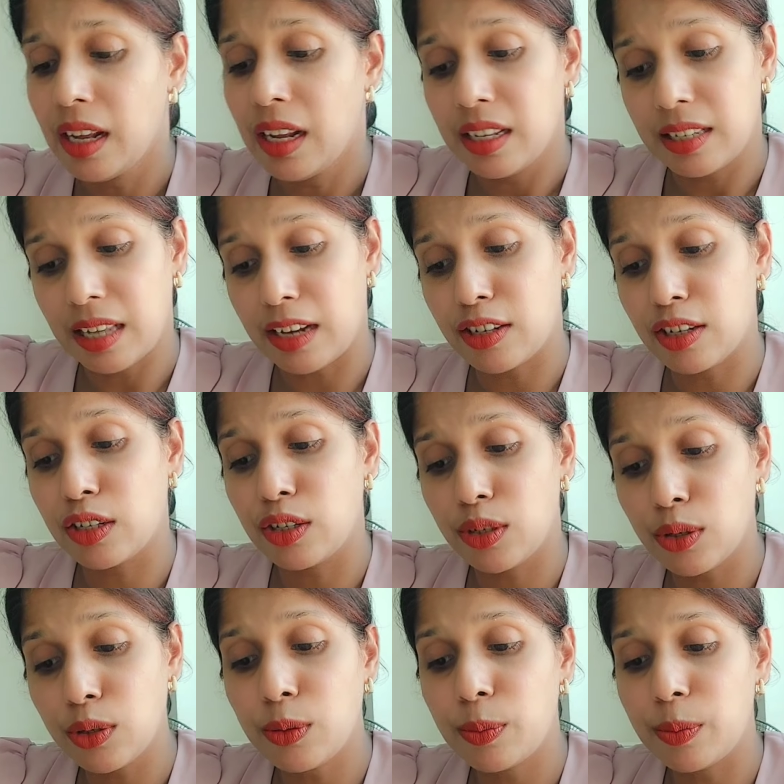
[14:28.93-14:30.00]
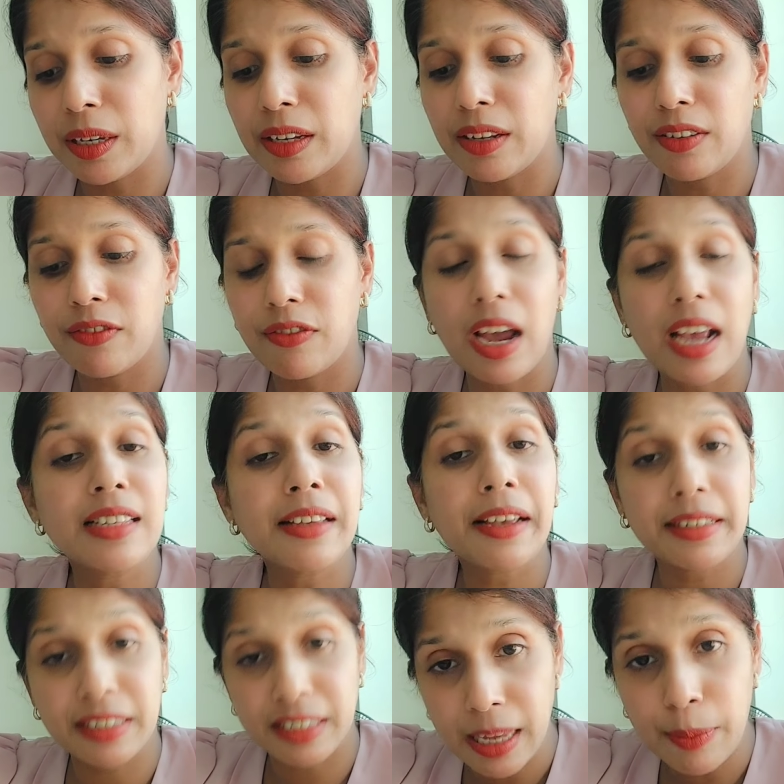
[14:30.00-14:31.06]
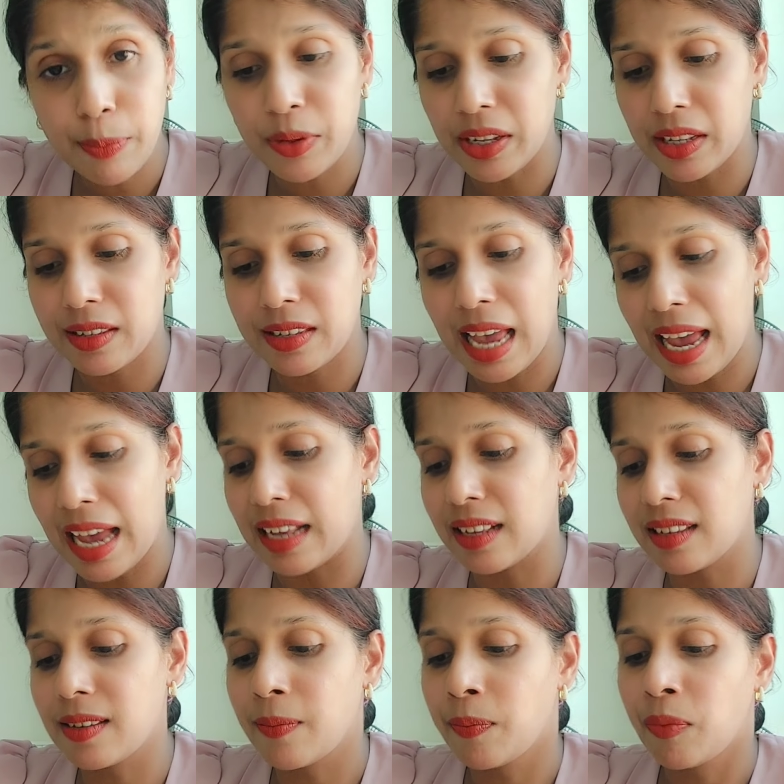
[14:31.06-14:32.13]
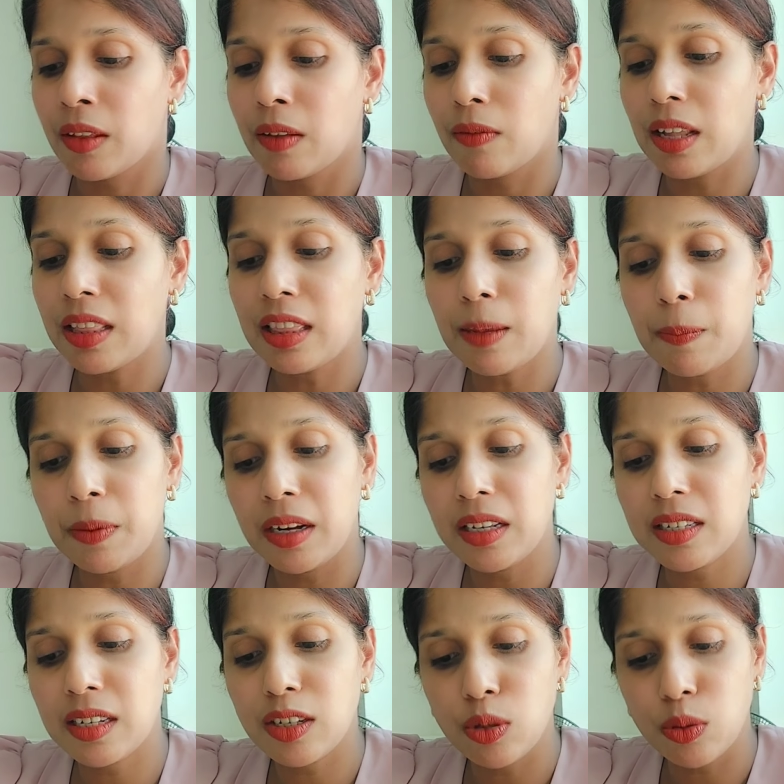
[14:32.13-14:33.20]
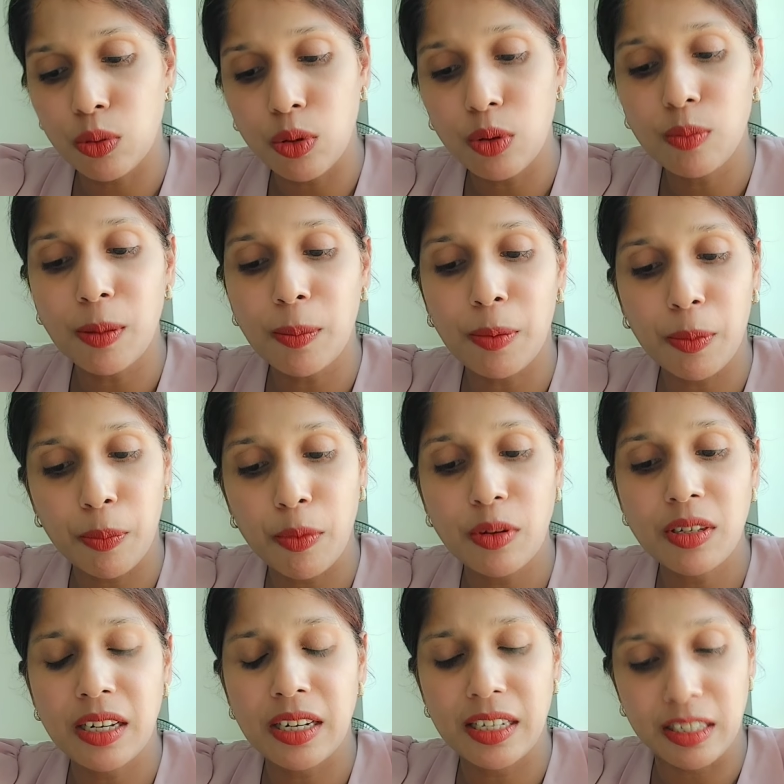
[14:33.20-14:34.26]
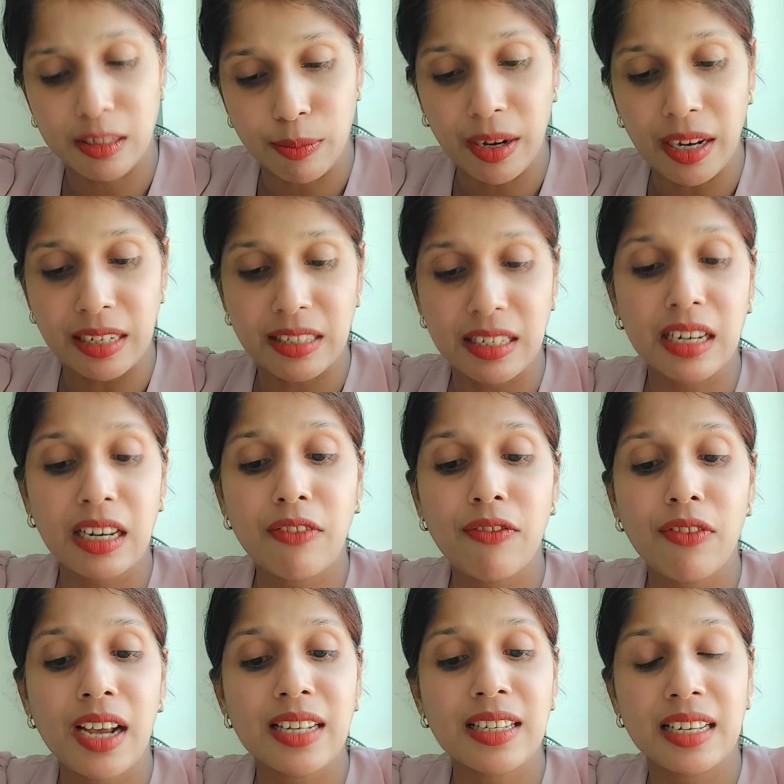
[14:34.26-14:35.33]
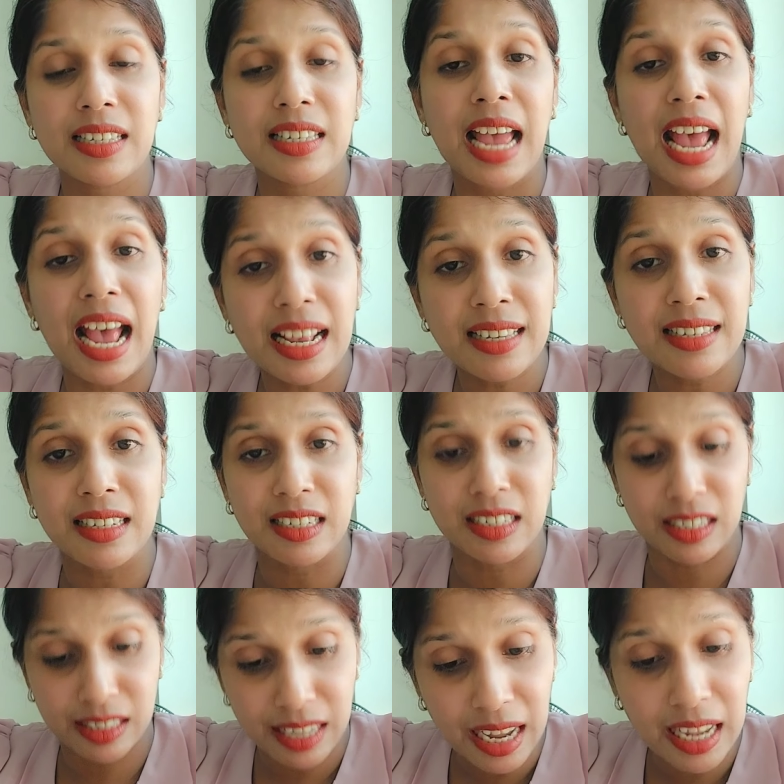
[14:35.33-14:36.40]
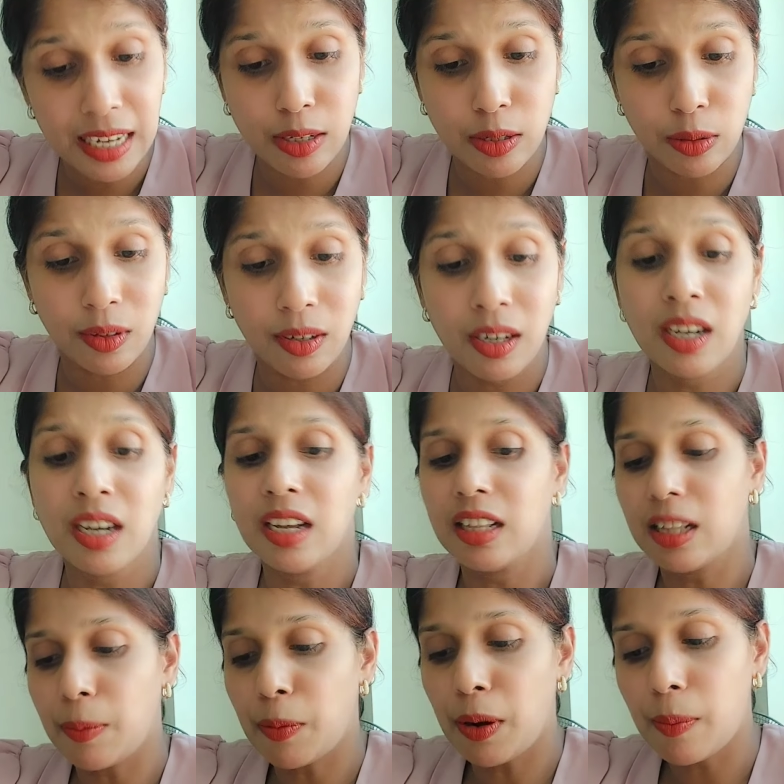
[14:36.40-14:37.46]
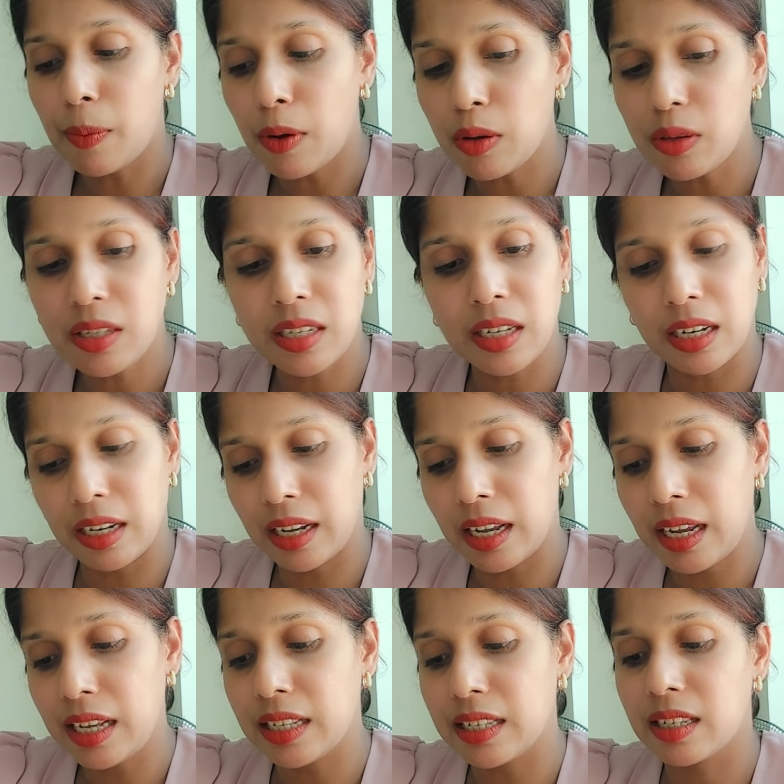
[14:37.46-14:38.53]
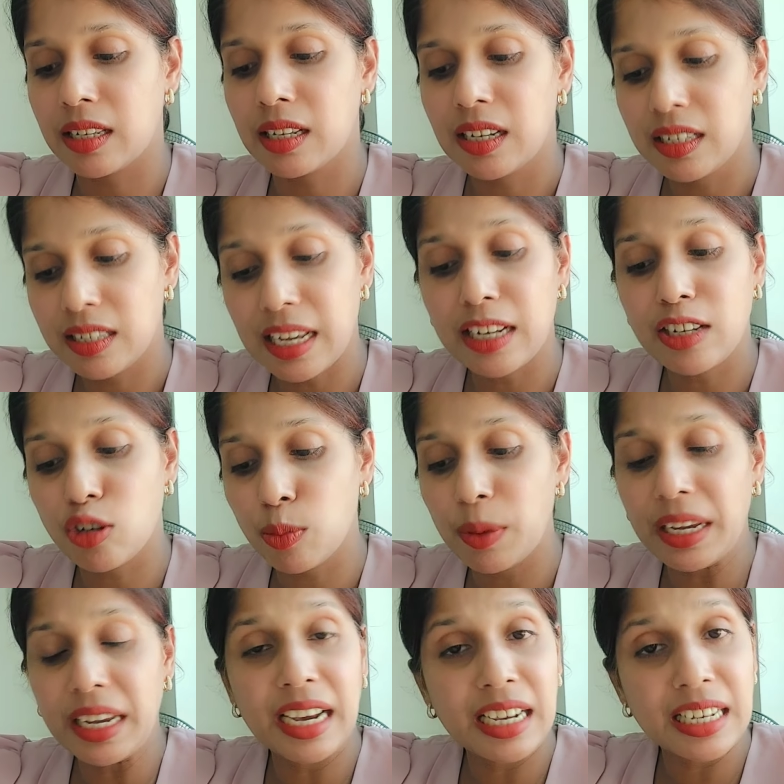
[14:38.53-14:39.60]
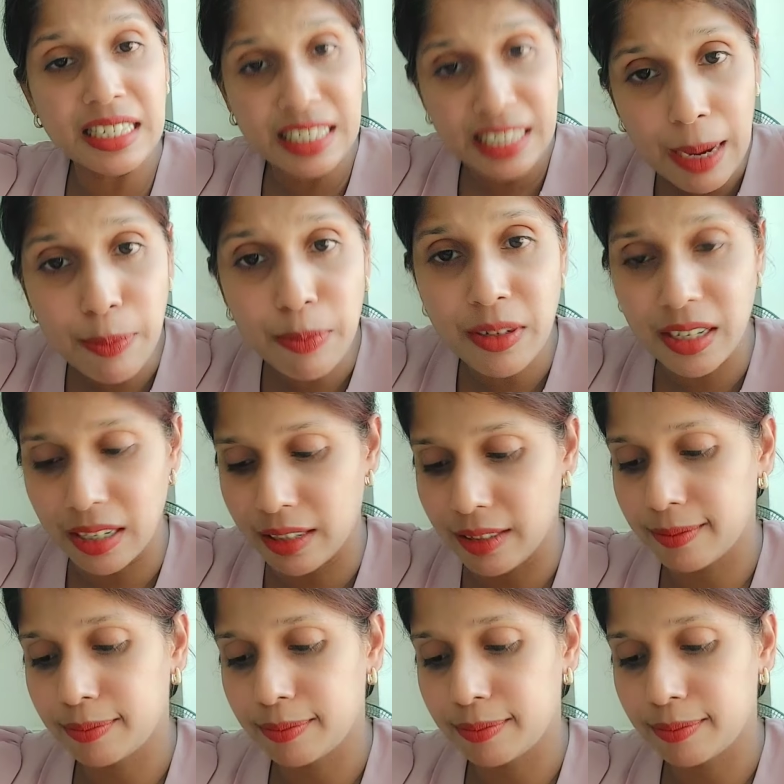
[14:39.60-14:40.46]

Section 2B defines acceptance as when the person to whom the proposal is made signifies his assent thereto, the proposal is said to be accepted.